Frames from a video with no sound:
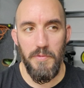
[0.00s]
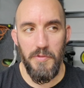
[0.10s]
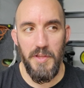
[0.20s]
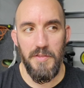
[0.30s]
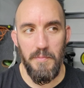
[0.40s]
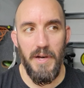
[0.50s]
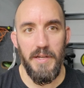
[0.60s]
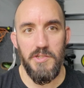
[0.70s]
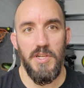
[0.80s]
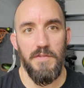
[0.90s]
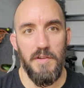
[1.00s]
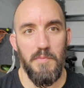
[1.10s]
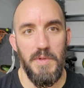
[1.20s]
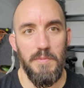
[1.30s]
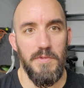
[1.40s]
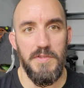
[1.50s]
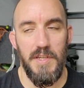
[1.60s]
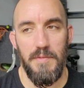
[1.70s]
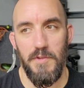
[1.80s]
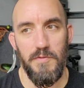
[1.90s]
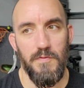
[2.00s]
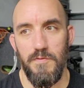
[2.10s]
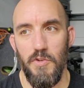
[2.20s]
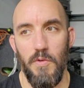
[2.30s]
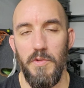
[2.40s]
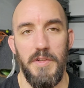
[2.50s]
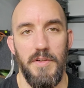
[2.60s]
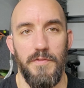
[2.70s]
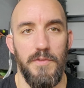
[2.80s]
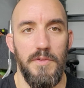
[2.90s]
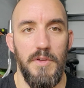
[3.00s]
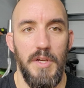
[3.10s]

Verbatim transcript: think that Makhachev and Khabib are the same. They're totally different.